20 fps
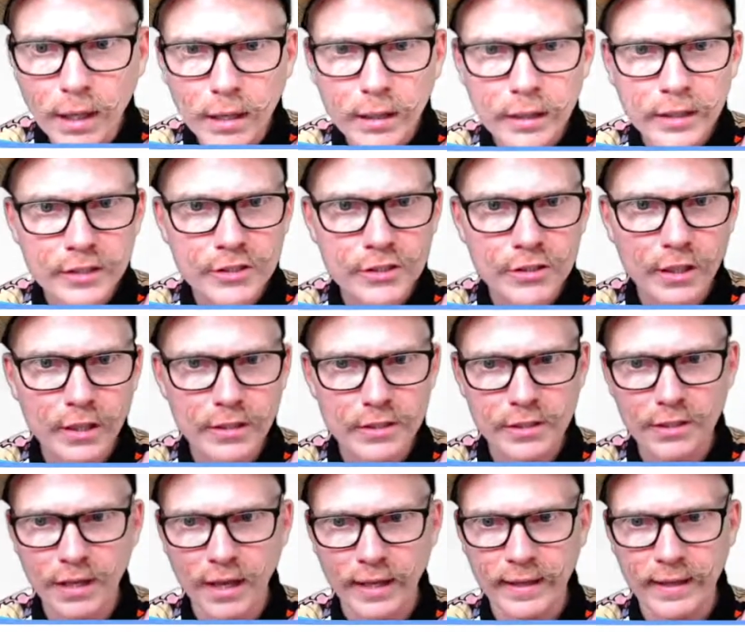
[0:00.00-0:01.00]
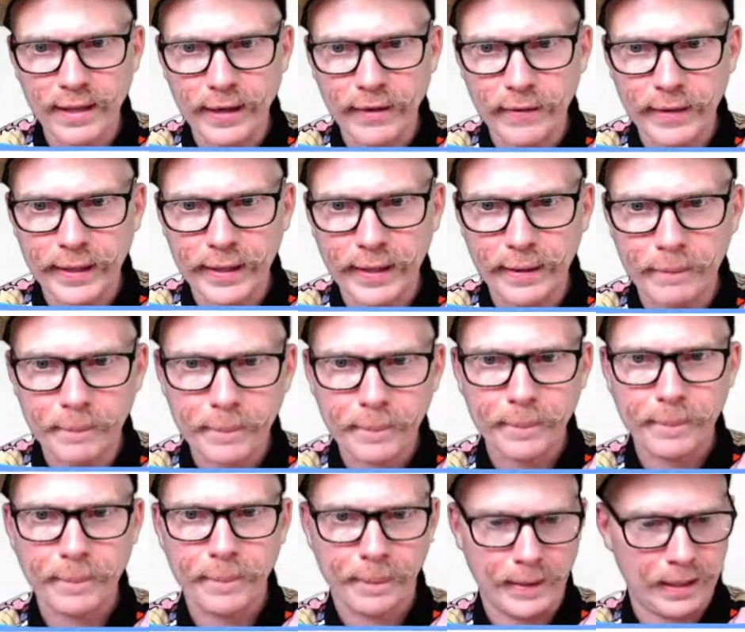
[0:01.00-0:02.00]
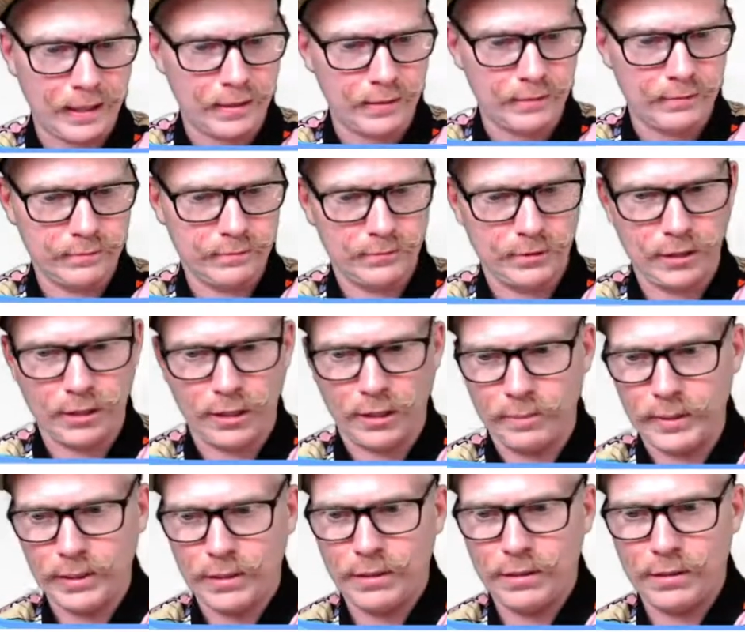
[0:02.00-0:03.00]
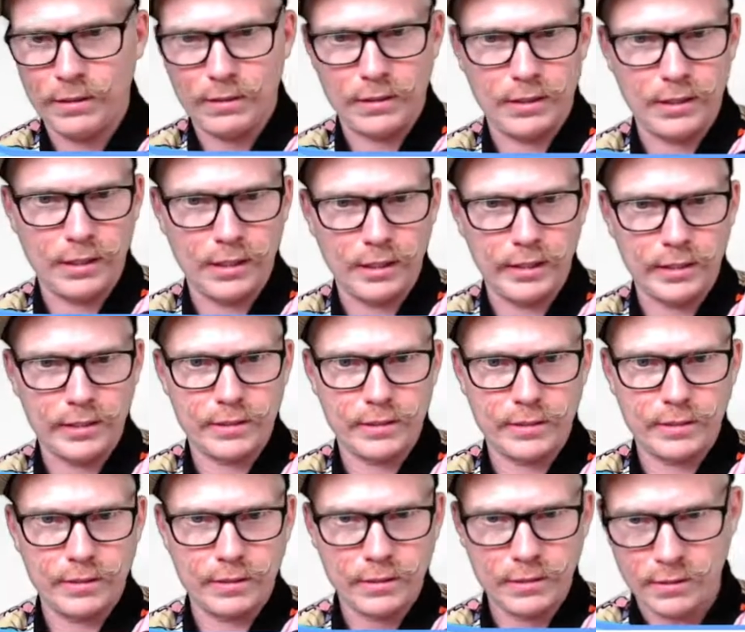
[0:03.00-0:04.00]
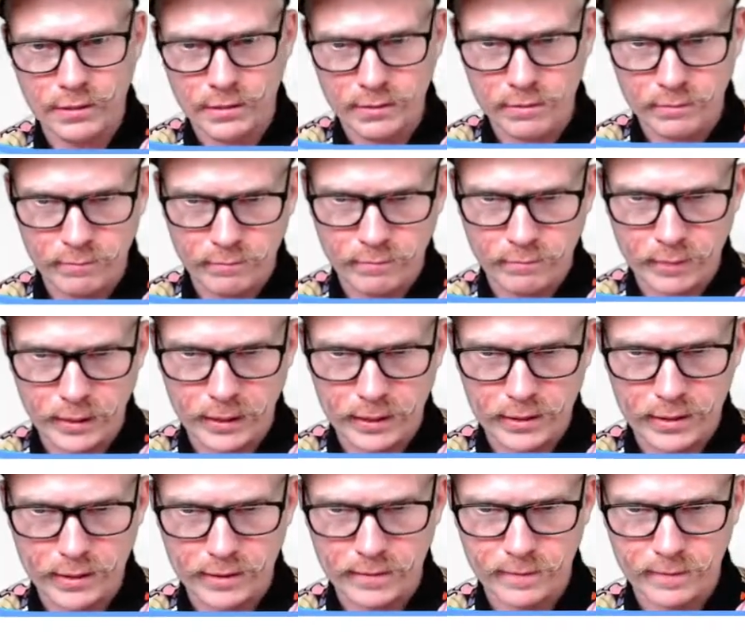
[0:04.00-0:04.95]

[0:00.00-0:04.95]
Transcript: construction line layer again. Hang on. Copy, delete, paste.